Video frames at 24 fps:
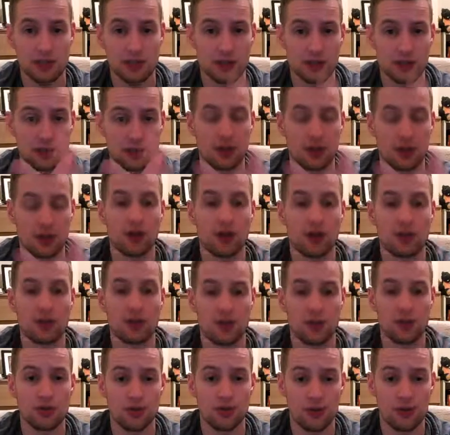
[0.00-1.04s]
of the card,
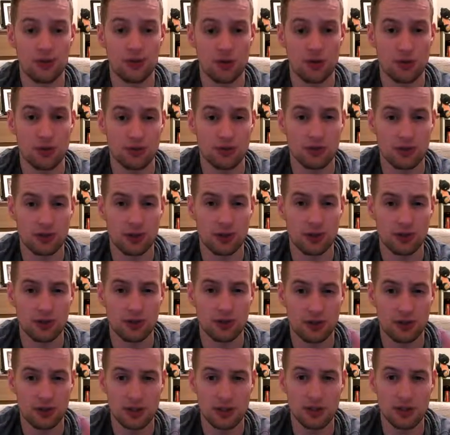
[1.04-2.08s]
your chosen card. So
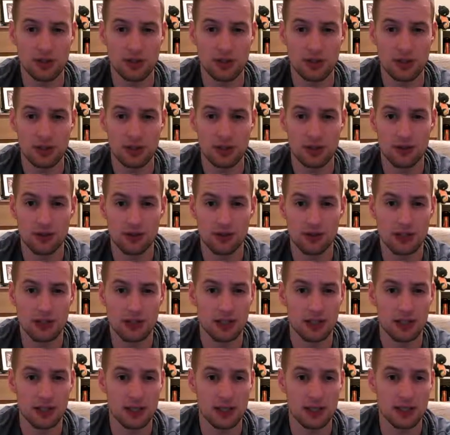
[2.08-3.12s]
this Jonas Hiller
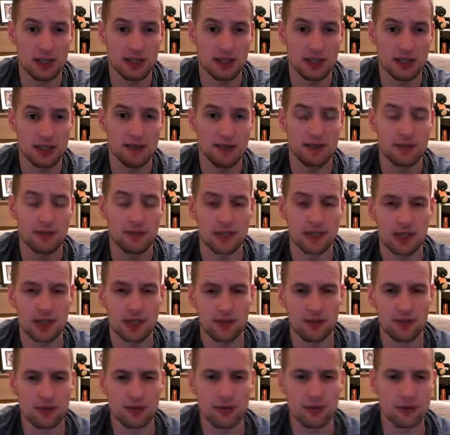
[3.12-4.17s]
is 17 out
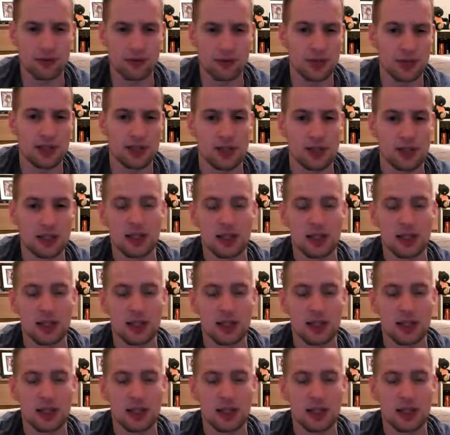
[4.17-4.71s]
of 20,